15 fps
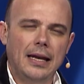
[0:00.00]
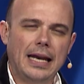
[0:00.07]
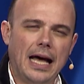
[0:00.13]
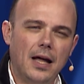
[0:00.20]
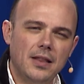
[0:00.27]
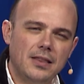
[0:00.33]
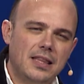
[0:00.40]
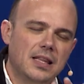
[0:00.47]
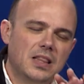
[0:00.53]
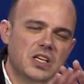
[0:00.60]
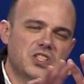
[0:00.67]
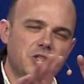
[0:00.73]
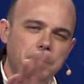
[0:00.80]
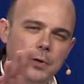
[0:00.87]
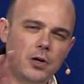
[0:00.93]
Now,
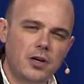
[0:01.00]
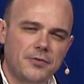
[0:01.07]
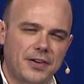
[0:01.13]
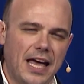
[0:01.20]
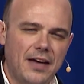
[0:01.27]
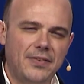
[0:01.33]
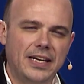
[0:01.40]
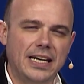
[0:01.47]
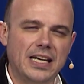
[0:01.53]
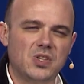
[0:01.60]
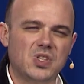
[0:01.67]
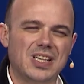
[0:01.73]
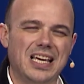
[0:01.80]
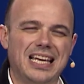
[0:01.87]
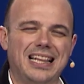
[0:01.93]
this spirit of
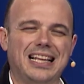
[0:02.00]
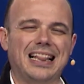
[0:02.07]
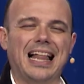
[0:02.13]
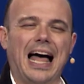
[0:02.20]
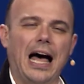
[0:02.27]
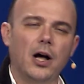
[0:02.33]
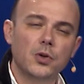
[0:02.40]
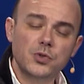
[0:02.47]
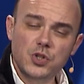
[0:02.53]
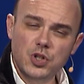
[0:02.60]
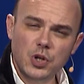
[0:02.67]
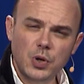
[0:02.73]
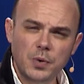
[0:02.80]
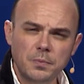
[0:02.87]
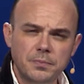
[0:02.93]
heaviness, it clouds
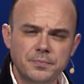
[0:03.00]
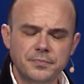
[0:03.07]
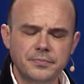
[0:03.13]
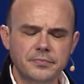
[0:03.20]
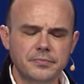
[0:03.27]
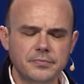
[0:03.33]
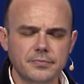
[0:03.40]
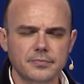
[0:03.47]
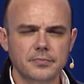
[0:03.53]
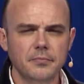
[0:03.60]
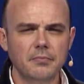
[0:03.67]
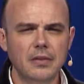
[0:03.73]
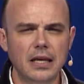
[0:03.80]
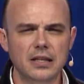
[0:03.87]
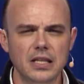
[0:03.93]
you.
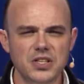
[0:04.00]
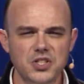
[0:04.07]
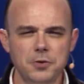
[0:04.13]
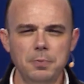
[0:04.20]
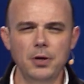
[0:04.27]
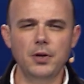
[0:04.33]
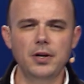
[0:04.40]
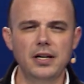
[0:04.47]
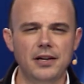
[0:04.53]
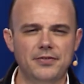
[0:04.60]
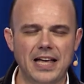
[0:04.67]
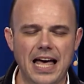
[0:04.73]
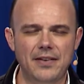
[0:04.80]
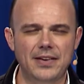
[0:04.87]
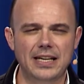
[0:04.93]
This spirit of
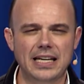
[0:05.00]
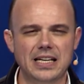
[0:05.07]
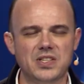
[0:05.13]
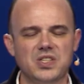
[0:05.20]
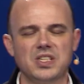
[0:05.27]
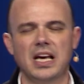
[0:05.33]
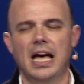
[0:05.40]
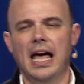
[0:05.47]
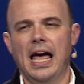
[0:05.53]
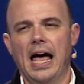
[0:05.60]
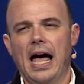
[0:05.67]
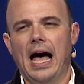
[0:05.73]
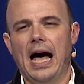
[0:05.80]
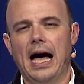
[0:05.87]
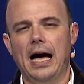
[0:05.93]
heaviness,
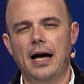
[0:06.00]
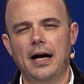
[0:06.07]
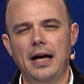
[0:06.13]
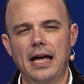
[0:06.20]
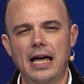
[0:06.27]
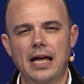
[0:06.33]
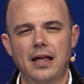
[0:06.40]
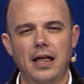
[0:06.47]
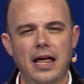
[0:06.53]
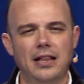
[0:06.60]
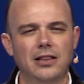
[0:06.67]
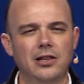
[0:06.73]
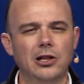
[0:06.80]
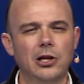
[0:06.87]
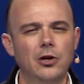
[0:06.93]

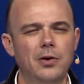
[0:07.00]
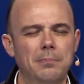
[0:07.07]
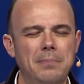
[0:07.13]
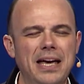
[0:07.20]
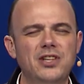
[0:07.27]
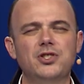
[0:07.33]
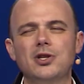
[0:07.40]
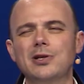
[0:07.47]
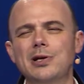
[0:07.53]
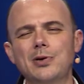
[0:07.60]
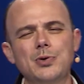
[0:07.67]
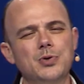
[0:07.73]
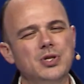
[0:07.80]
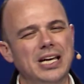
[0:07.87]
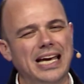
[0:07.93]
it makes you
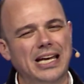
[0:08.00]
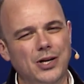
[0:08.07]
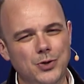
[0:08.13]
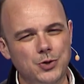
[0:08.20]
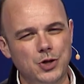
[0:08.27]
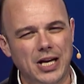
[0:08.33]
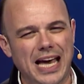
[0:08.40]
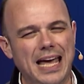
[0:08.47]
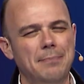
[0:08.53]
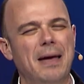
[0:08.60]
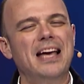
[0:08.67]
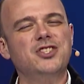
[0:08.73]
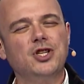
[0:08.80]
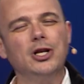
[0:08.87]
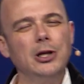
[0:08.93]
lose energy. It
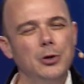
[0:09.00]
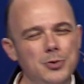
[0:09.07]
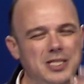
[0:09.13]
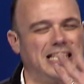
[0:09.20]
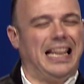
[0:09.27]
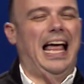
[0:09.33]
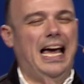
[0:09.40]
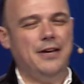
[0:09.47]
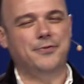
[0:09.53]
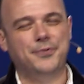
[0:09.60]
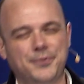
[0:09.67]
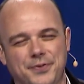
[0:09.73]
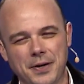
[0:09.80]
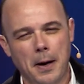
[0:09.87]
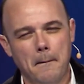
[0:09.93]
makes you lose
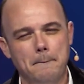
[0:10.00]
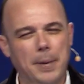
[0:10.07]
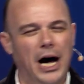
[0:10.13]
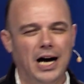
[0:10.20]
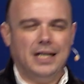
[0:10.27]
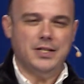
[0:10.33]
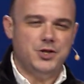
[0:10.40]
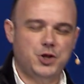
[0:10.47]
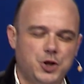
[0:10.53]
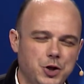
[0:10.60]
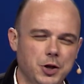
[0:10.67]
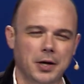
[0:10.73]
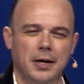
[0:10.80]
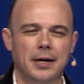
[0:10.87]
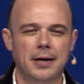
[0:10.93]
life,
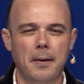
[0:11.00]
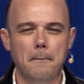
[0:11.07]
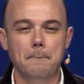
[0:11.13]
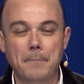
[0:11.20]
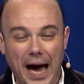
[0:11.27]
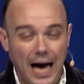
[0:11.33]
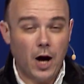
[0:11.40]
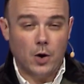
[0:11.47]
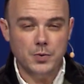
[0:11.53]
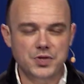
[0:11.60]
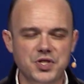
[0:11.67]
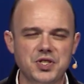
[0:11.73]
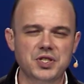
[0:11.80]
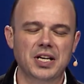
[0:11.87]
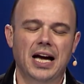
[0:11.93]
punch,
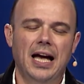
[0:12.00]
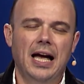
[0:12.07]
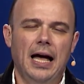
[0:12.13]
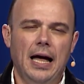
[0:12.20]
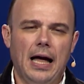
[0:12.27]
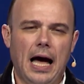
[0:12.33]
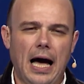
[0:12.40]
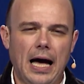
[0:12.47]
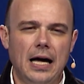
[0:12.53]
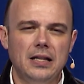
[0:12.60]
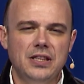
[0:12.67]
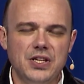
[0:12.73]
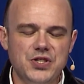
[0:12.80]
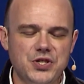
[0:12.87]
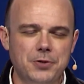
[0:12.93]
bounce.
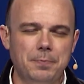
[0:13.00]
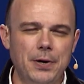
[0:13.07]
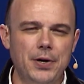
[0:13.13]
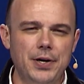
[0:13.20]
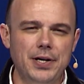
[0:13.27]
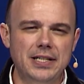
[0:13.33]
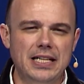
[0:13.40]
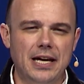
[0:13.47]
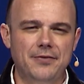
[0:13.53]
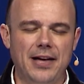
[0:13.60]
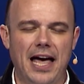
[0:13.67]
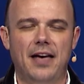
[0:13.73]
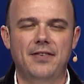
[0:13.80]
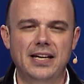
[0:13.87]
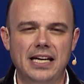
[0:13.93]
This spirit of
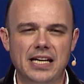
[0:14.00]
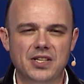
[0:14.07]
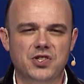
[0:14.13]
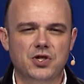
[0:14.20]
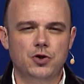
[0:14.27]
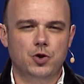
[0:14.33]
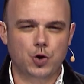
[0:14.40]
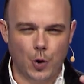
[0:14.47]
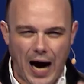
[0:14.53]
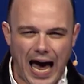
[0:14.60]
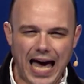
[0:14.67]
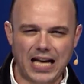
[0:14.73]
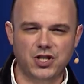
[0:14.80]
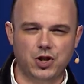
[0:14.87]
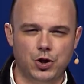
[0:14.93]
heaviness
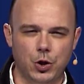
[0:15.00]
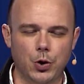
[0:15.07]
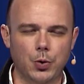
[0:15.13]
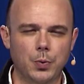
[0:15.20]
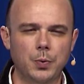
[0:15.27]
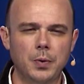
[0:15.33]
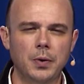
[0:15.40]
drags you.